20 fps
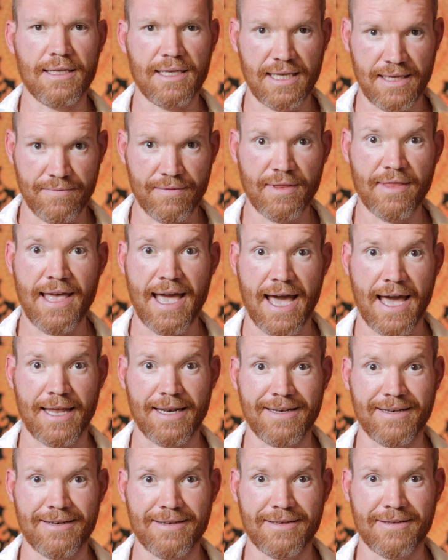even that.
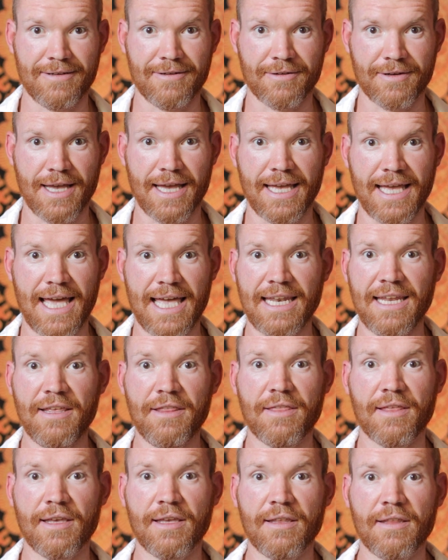Okay,
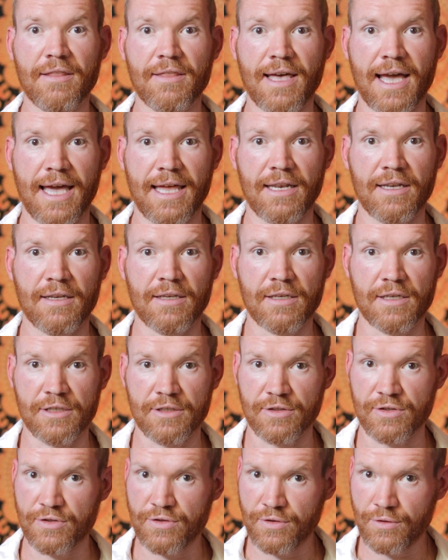anything that
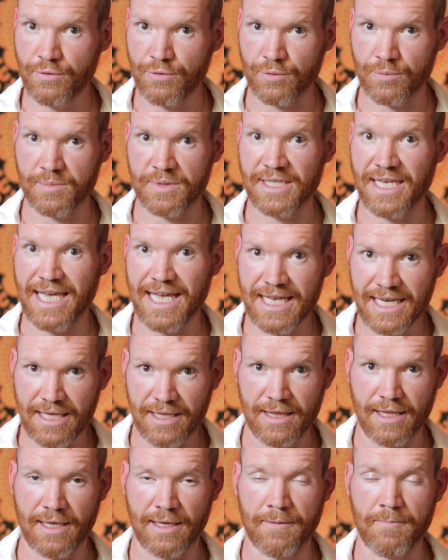consumes
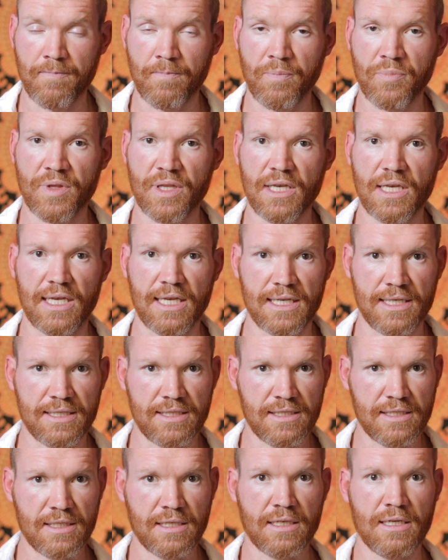anything
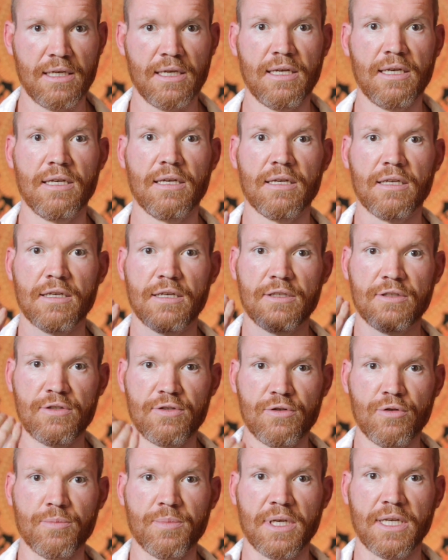is
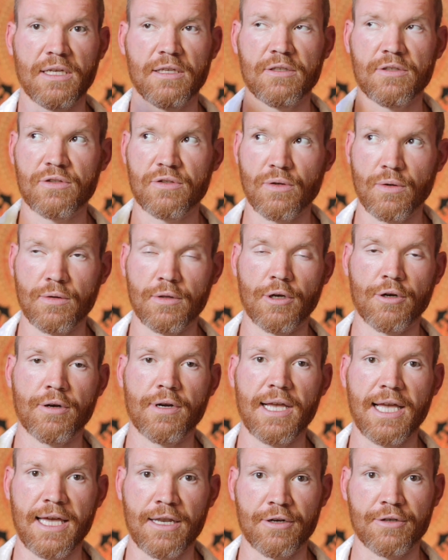consuming
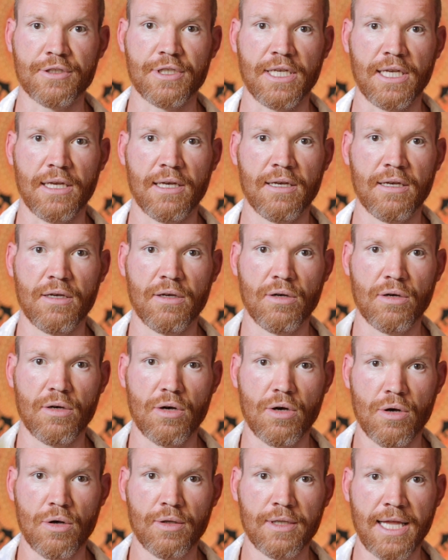solar energy.
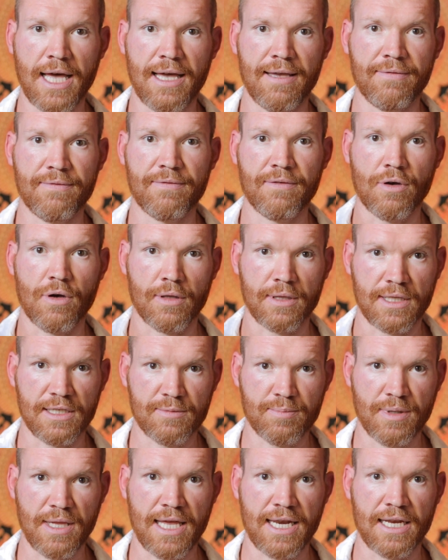All life on
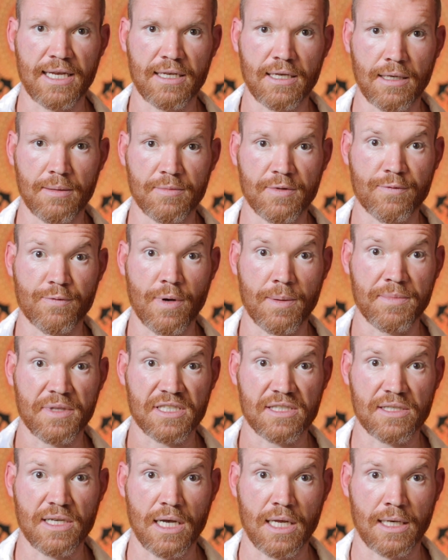this planet comes from the
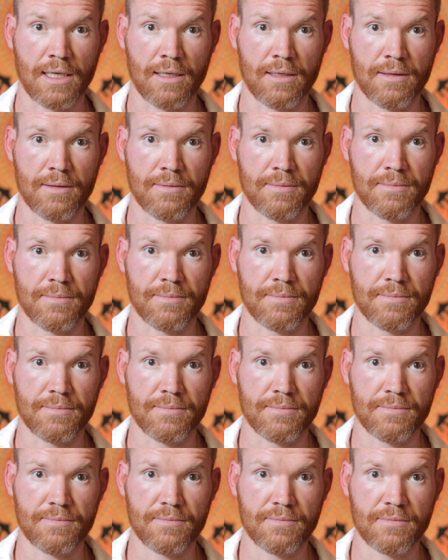sun.
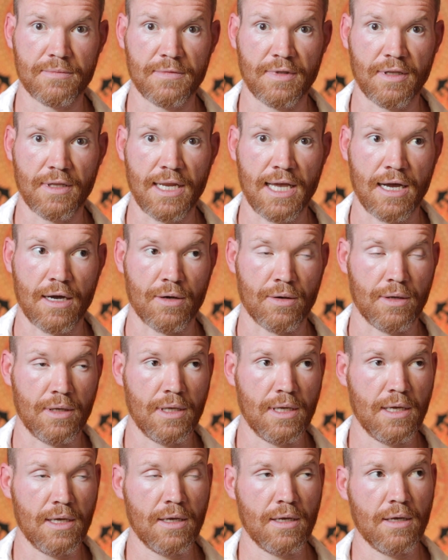Now,
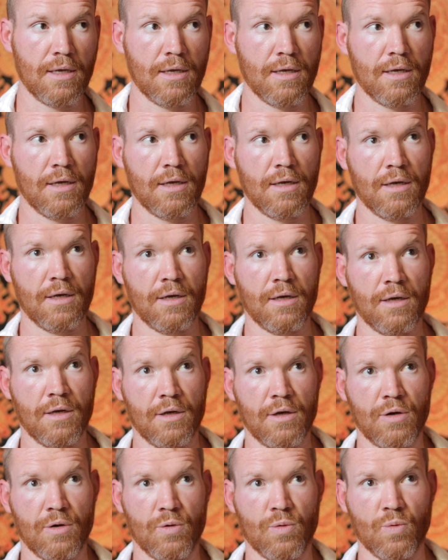
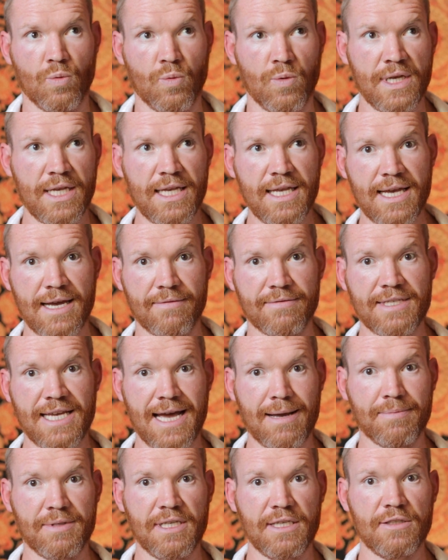we have
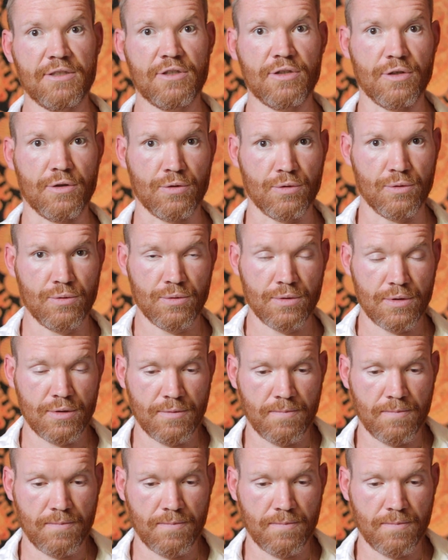tapped into